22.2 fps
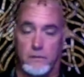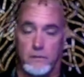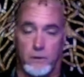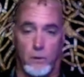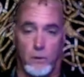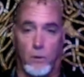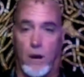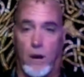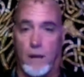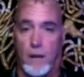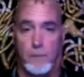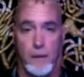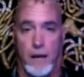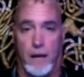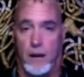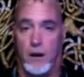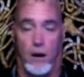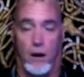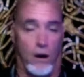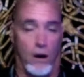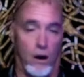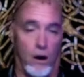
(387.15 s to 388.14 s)
If you wipe
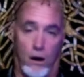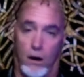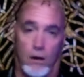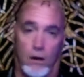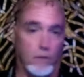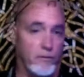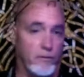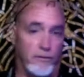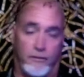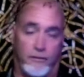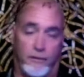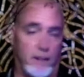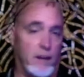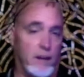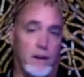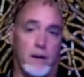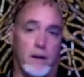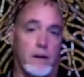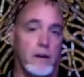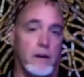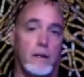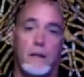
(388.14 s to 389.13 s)
out all
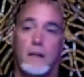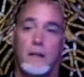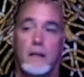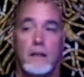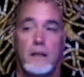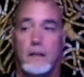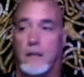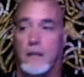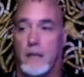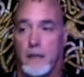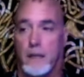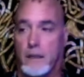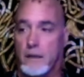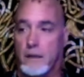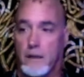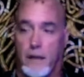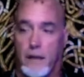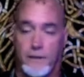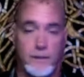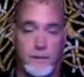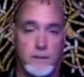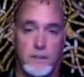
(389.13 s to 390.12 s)
fear, then
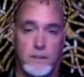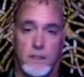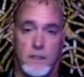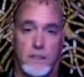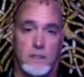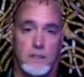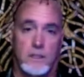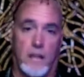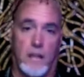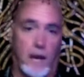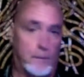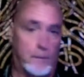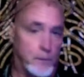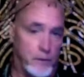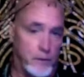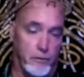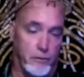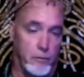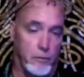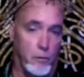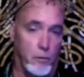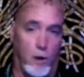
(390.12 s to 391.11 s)
nothing's going to stop
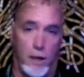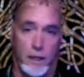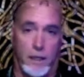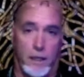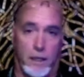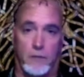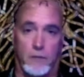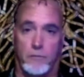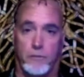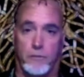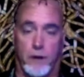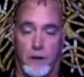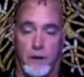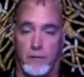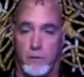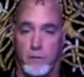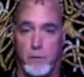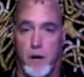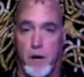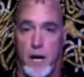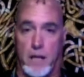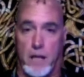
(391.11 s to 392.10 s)
you from walking in front
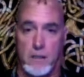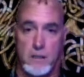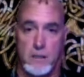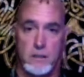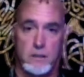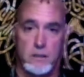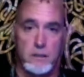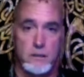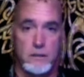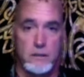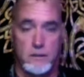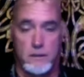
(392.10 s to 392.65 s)
of a bus.